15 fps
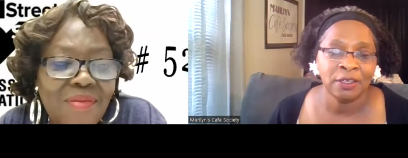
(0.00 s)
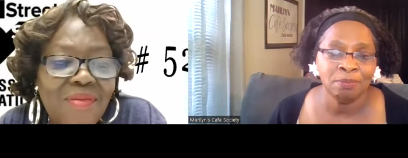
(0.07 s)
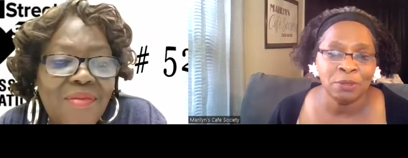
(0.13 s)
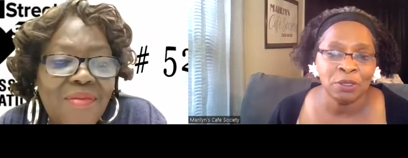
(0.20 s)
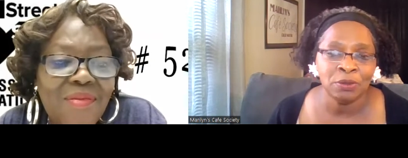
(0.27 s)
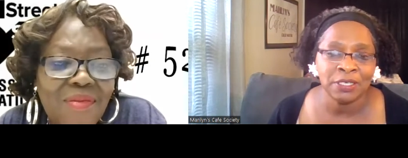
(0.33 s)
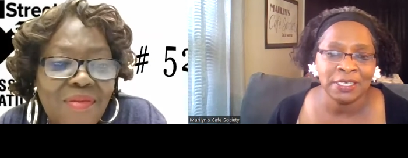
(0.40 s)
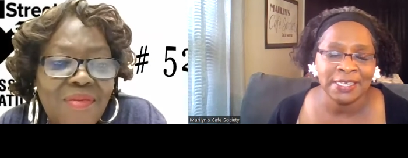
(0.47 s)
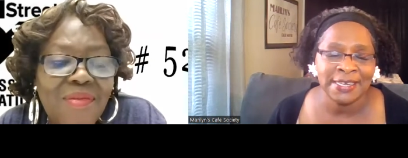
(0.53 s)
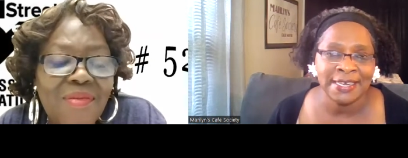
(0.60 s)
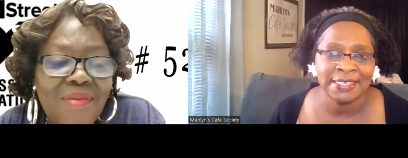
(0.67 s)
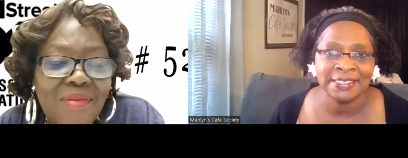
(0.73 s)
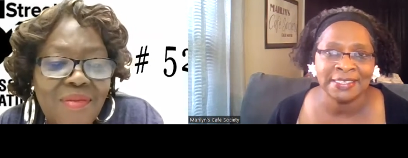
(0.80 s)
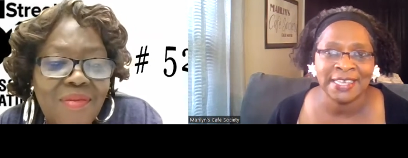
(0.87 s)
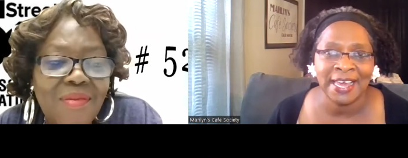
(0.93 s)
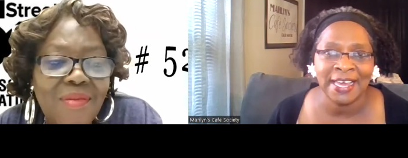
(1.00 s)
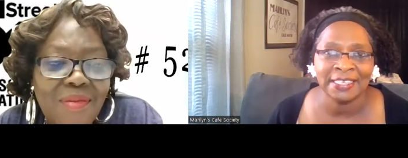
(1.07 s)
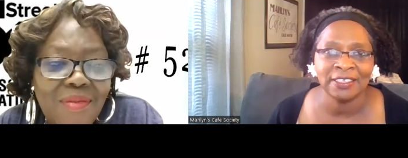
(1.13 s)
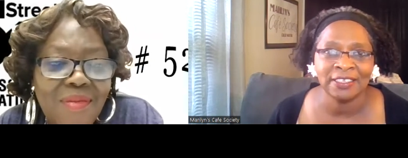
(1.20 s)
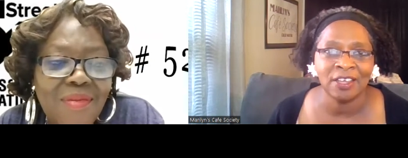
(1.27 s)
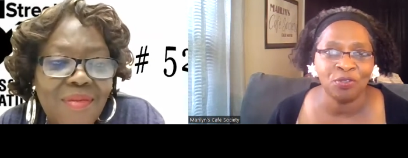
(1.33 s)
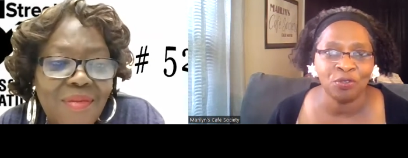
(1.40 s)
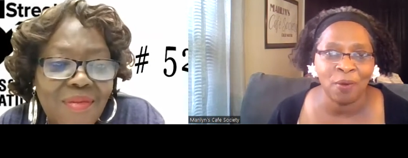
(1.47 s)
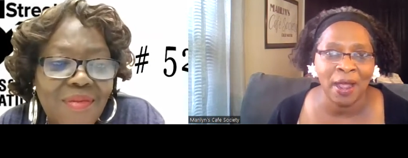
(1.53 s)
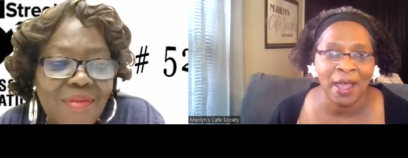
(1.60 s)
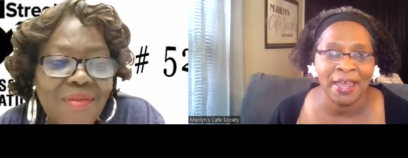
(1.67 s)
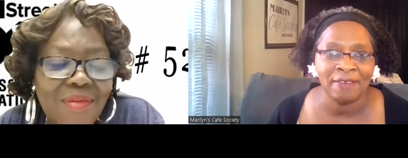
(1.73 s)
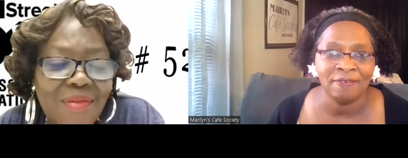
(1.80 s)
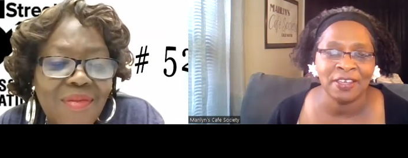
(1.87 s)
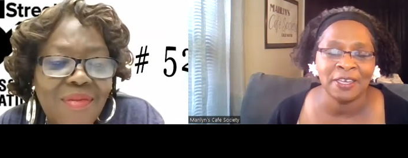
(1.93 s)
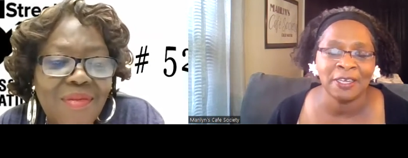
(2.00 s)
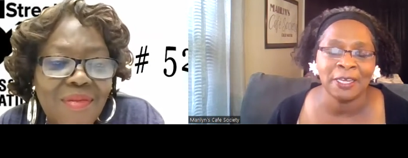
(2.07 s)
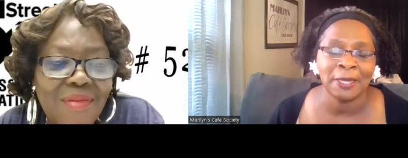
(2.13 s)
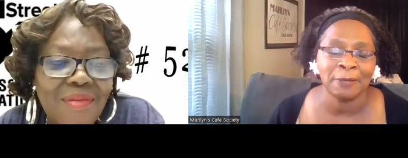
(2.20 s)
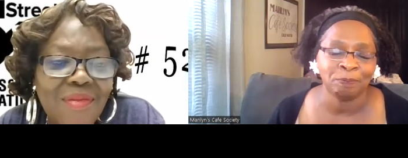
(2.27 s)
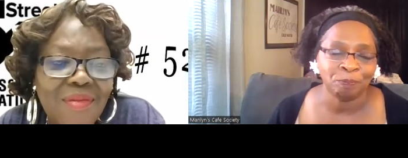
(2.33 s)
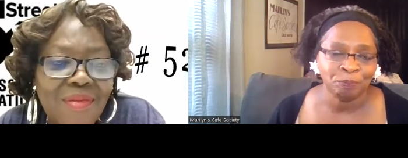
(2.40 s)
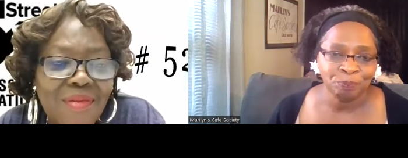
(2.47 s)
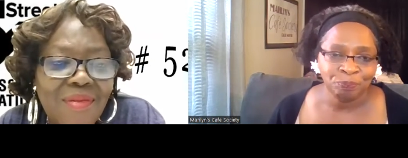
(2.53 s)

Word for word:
Speaker 1: community intact and thriving and